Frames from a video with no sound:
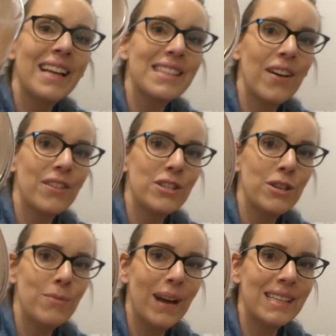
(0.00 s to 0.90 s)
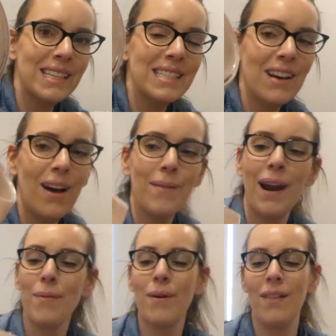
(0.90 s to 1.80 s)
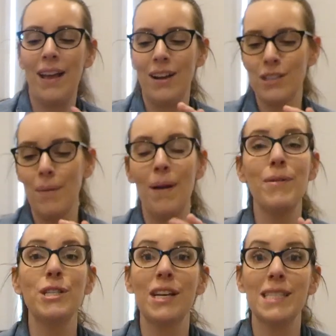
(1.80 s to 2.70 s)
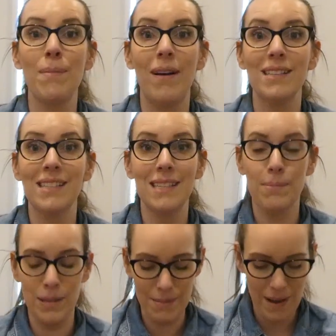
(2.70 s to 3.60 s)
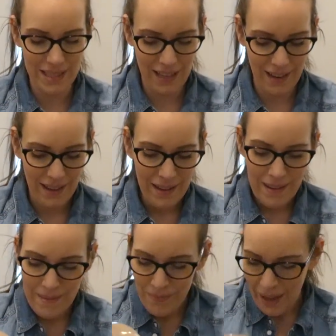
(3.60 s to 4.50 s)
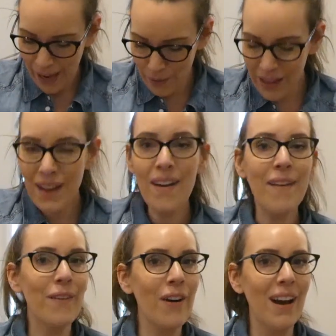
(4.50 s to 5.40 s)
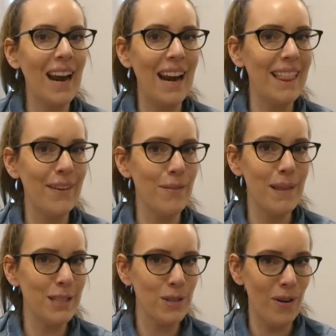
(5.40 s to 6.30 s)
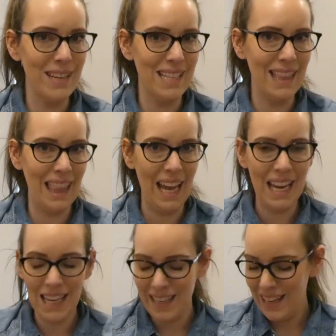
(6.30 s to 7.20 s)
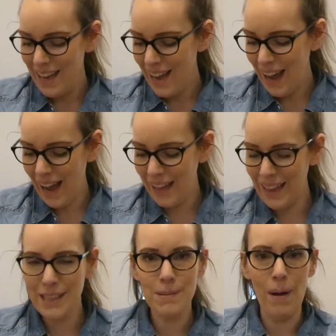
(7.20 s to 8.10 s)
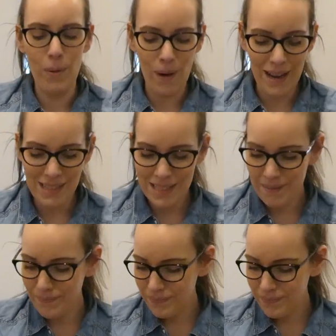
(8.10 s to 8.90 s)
It's got the 2 wicks on top, and I wish you could smell it because it smells amazing. I don't think I've ever gotten anything from that store I didn't like smell wise.